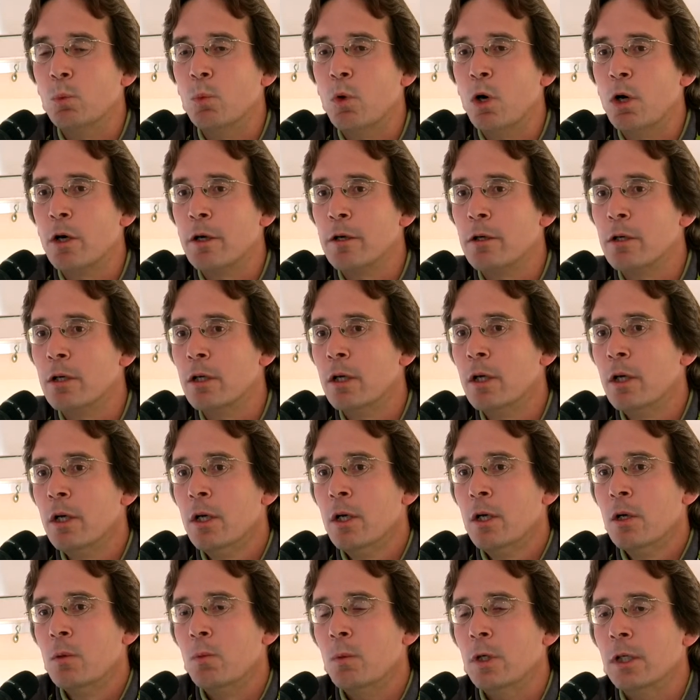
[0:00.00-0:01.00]
water
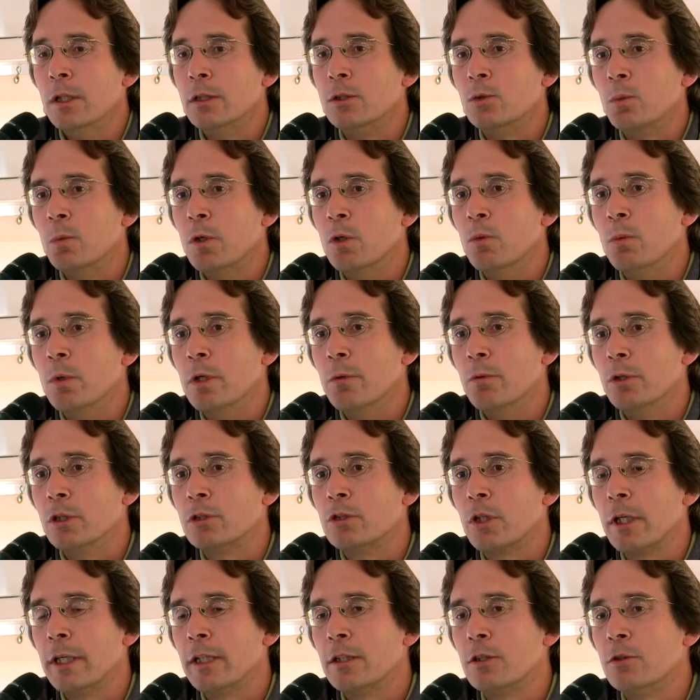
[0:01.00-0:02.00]
was what we were
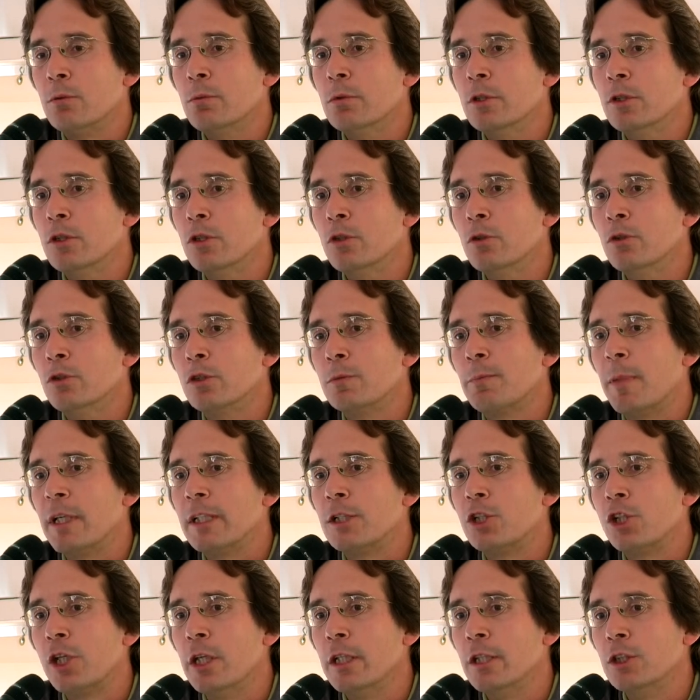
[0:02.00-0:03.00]
trying to reduce by
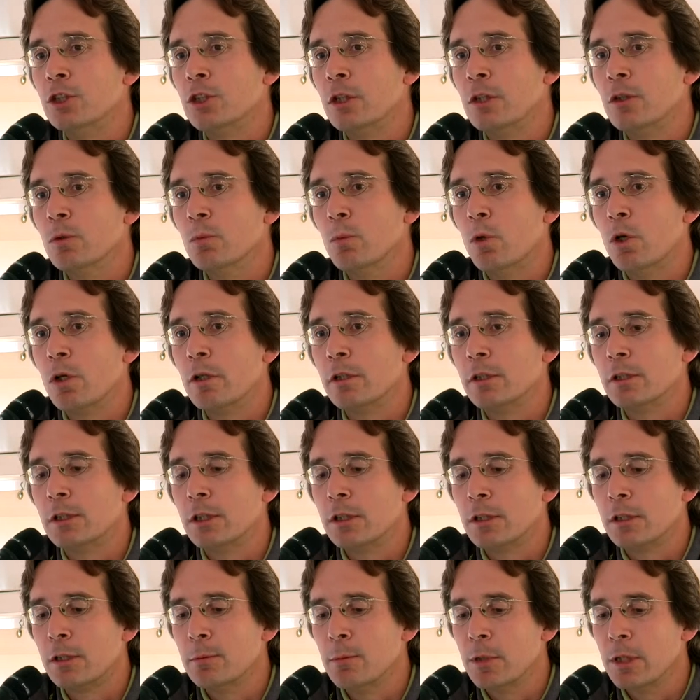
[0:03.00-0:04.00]
changing the water
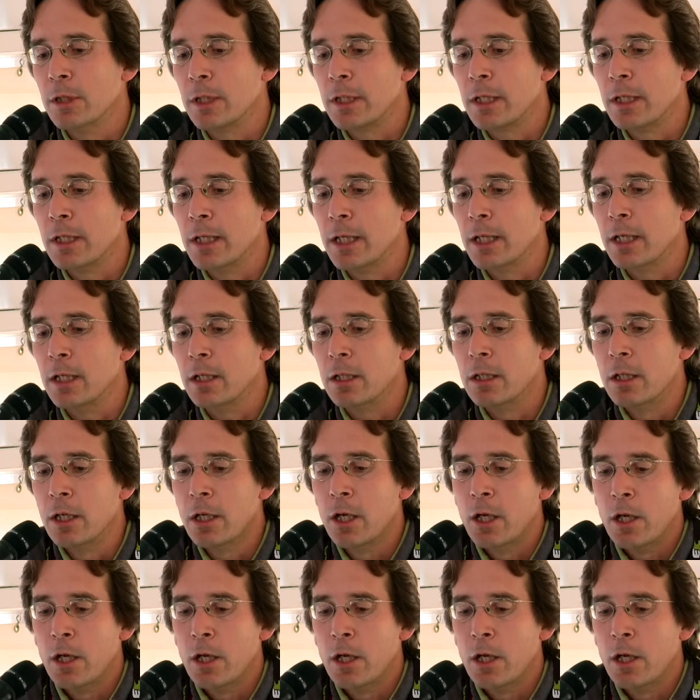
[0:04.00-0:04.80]
system of the canal.